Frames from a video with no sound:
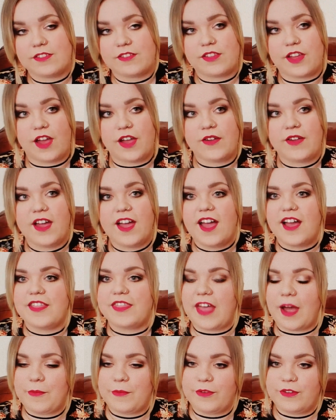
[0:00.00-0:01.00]
So
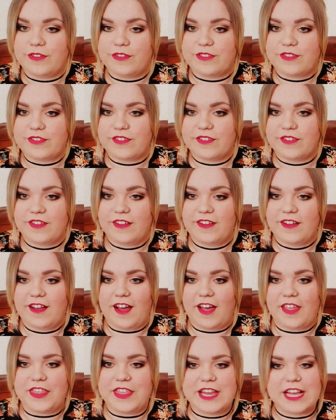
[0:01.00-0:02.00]
that was,
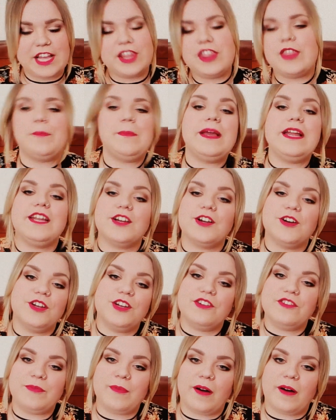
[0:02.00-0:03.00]
I think, the pinnacle
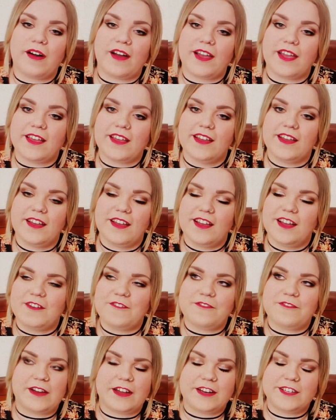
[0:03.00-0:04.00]
of my
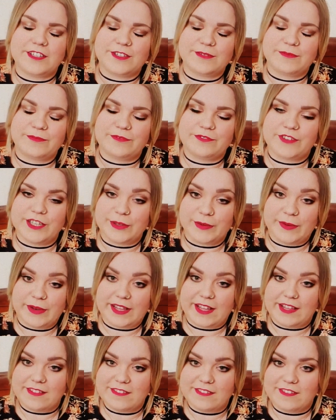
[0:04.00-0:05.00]
fandom for
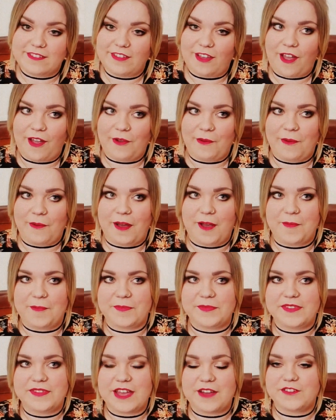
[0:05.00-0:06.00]
Louise.
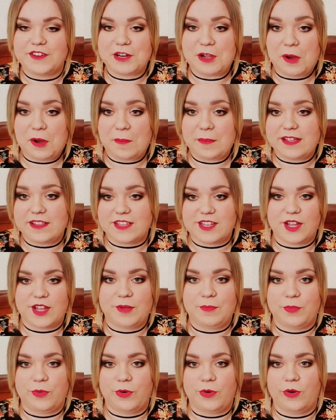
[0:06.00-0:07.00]
So definitely got me into her
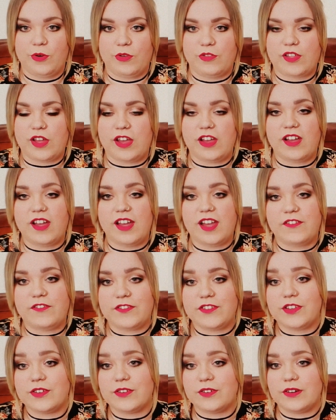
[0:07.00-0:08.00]
more. So
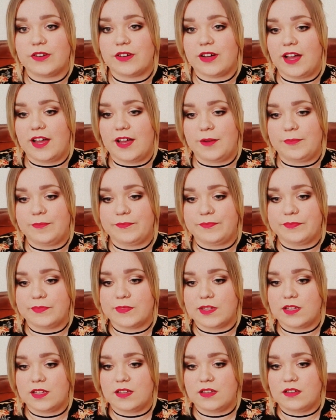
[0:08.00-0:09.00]
if you
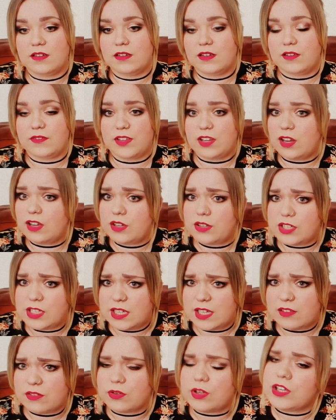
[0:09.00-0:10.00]
know who
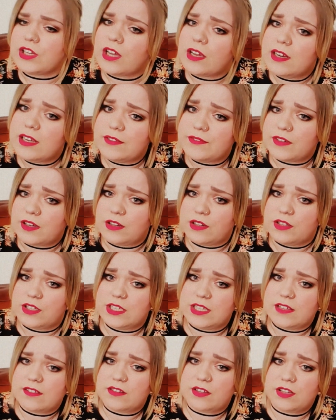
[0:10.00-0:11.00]
she is, or you don't even know who
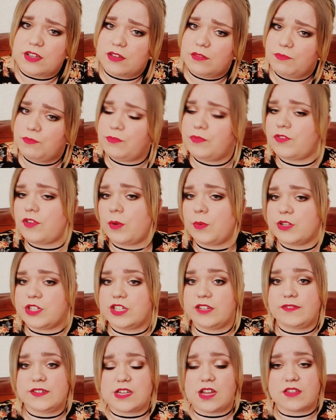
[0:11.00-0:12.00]
she is, and you start
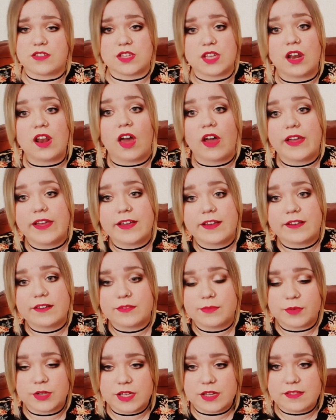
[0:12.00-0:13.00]
watching her videos and you like
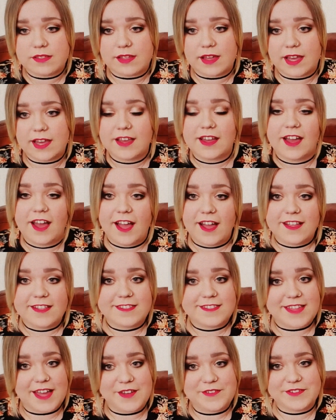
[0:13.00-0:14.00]
what you see,
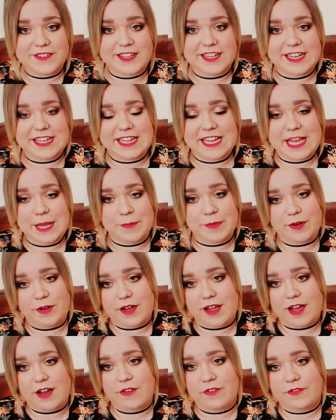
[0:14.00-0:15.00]
definitely keep an
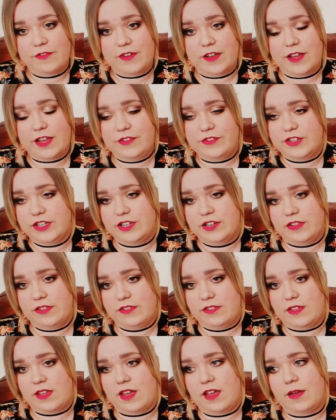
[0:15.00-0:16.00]
eye out for if she
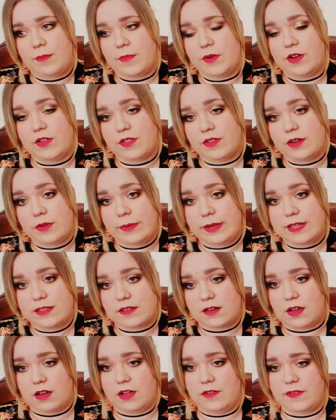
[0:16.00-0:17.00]
does another Louise
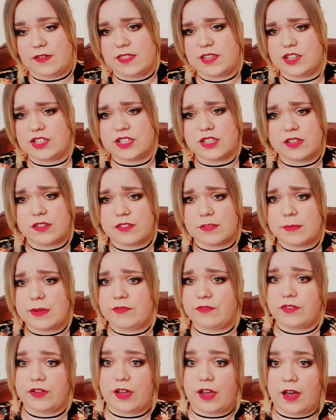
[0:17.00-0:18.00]
live. I think she does them
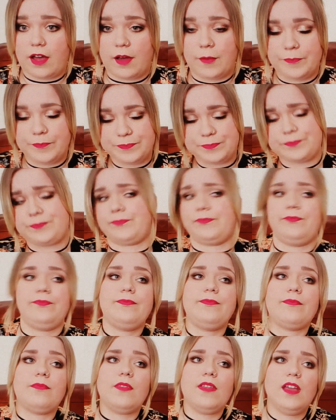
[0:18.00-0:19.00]
every year.
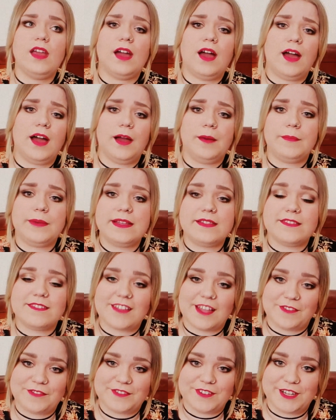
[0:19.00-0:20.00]
It's
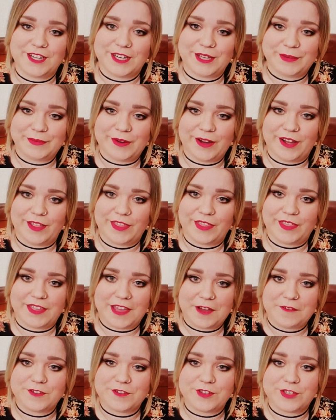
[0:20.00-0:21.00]
definitely worth the
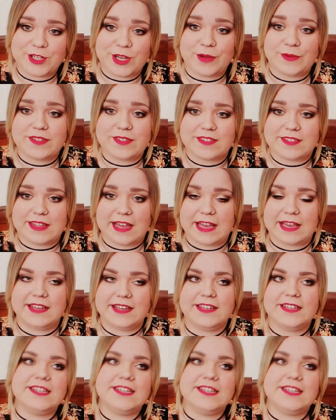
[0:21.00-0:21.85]
effort to go and see.